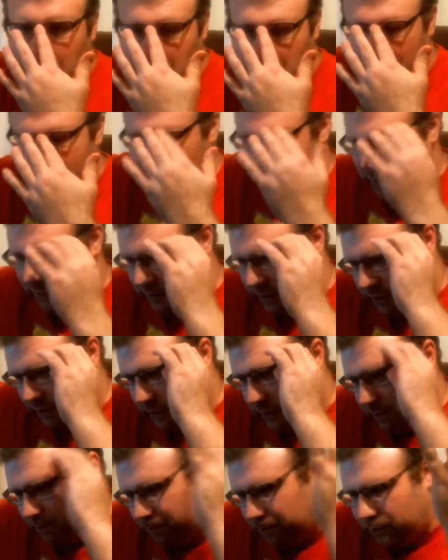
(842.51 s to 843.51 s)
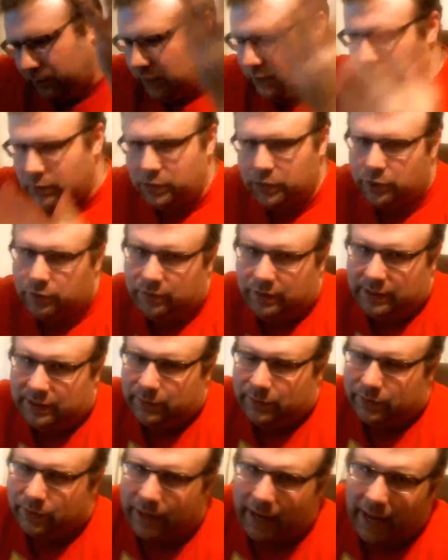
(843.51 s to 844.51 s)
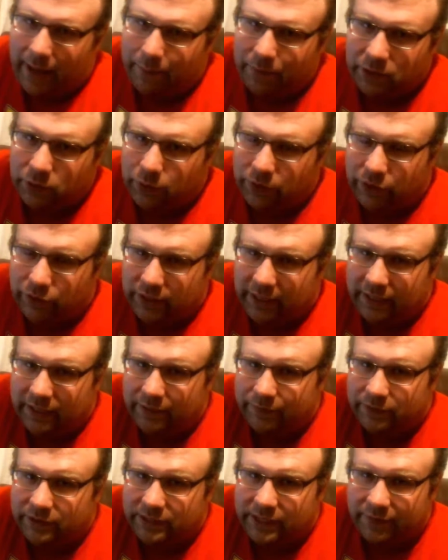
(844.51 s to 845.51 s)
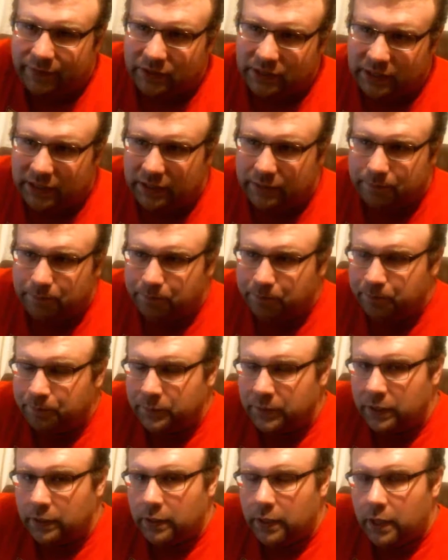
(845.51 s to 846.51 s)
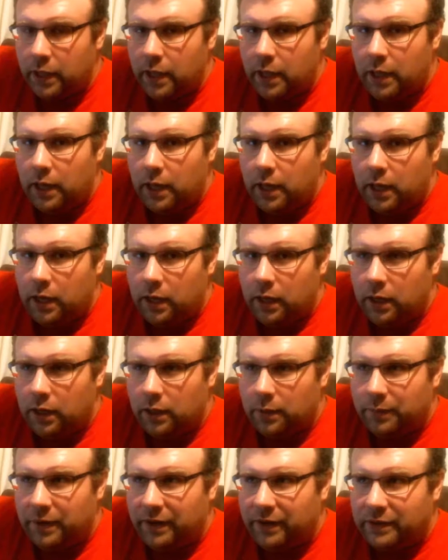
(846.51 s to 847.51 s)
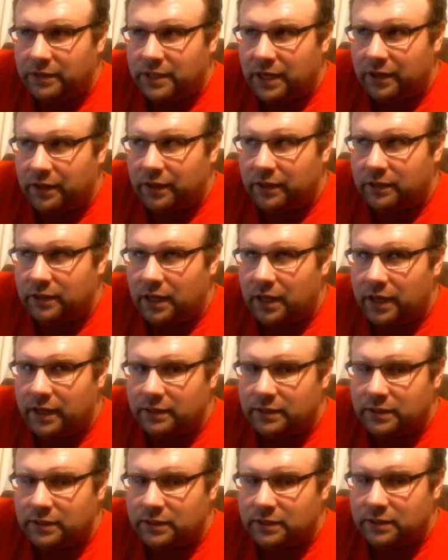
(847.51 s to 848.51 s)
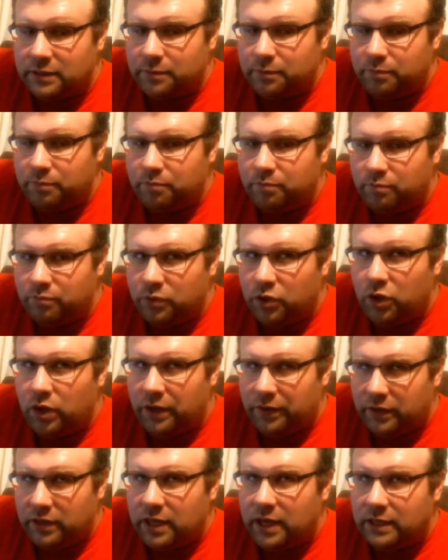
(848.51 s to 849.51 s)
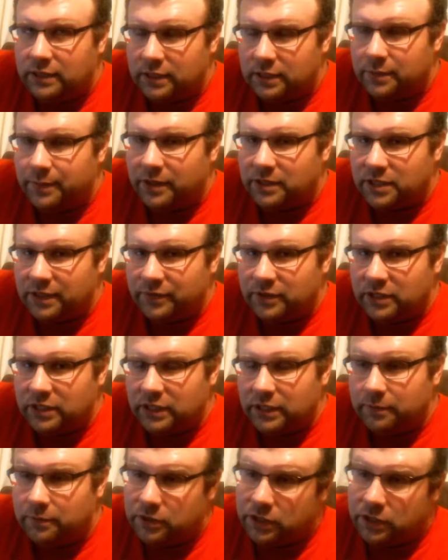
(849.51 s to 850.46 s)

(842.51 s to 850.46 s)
I mean, it's just that's what happens when you're like level 17. I think the highest is I think the highest is about 17.